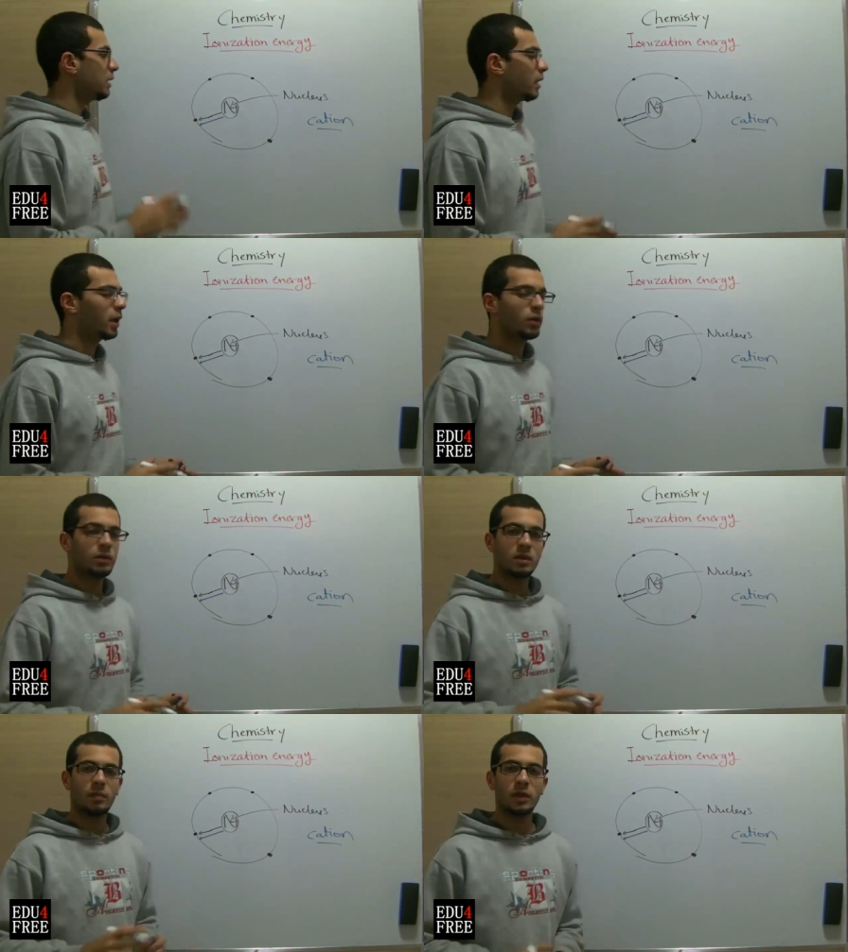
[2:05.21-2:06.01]
an
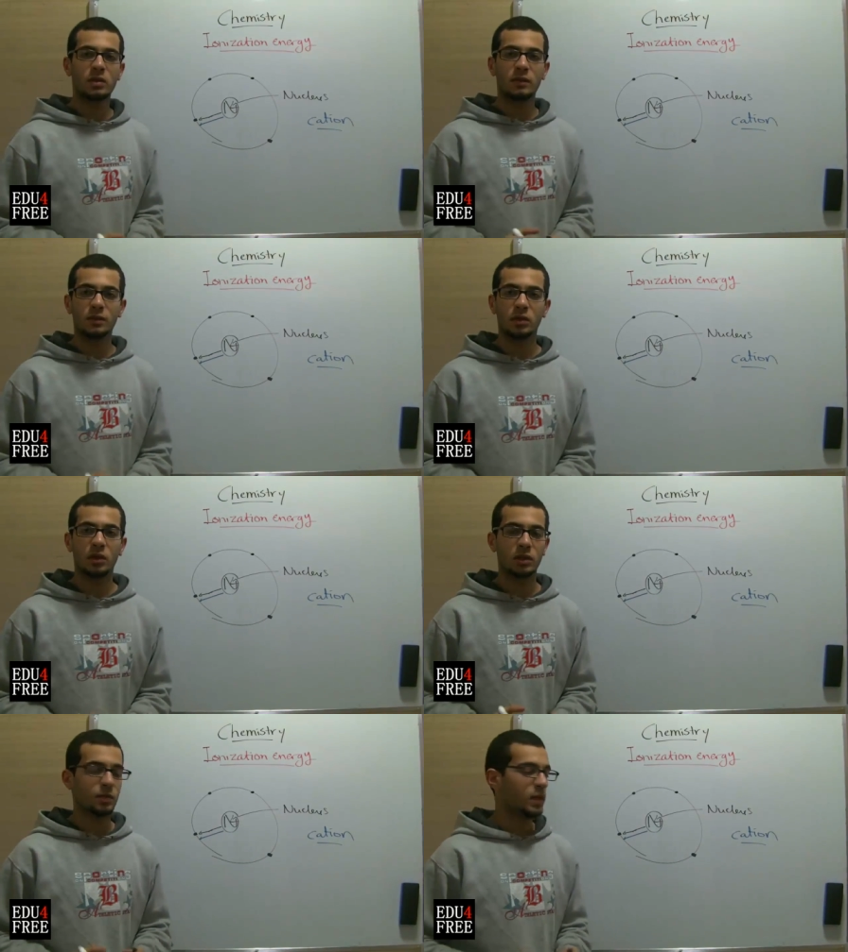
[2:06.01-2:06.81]
ion with a positive
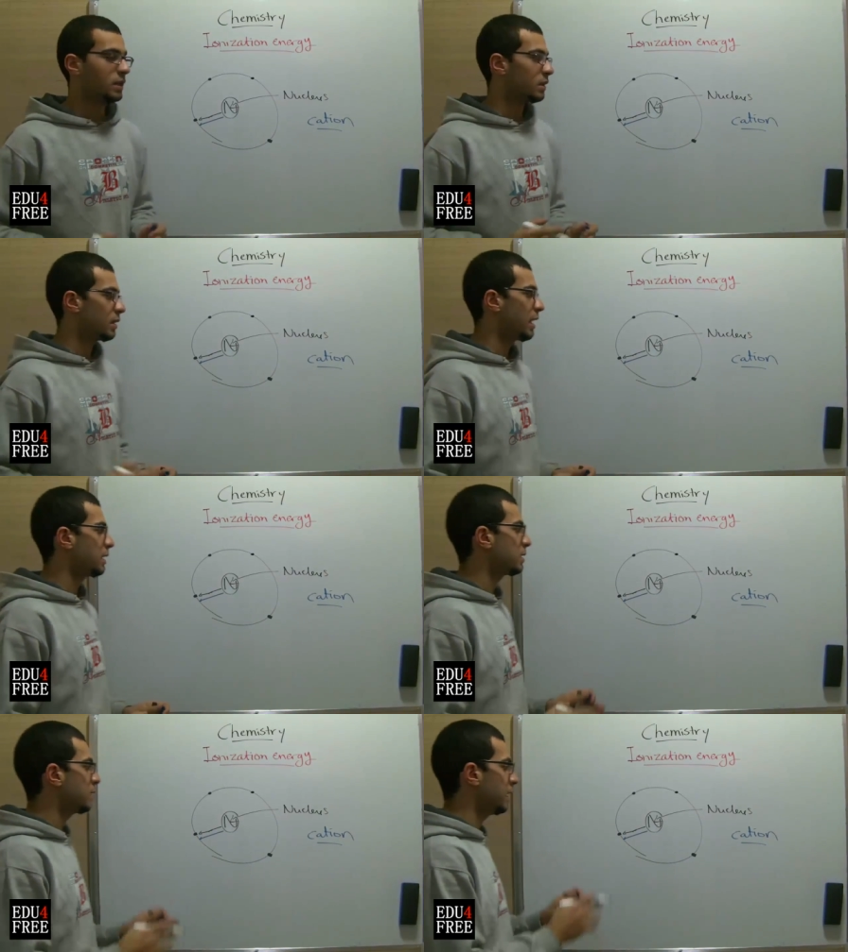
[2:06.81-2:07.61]
charge means
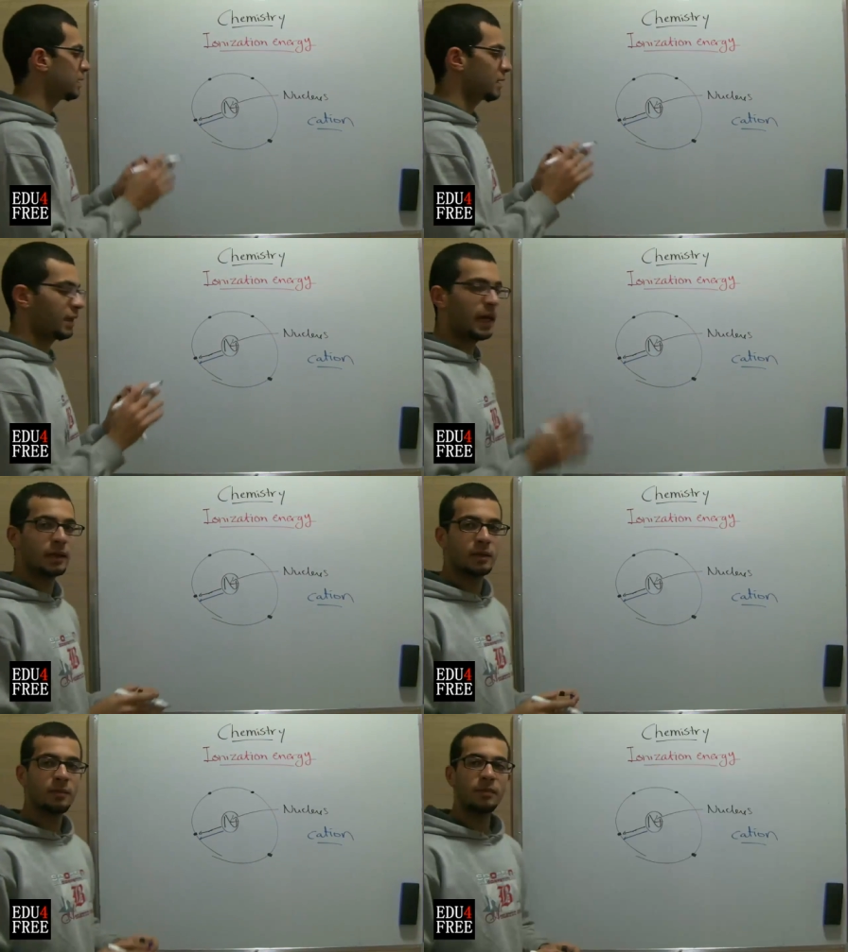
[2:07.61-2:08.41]
that it's an
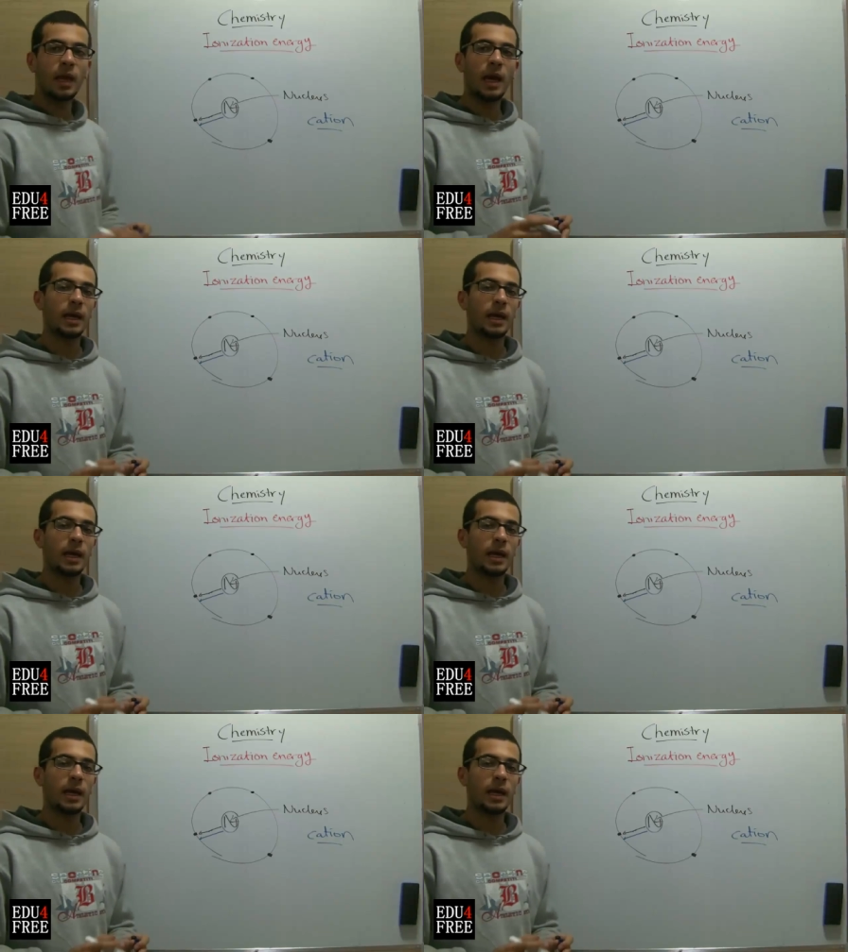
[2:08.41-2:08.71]
atom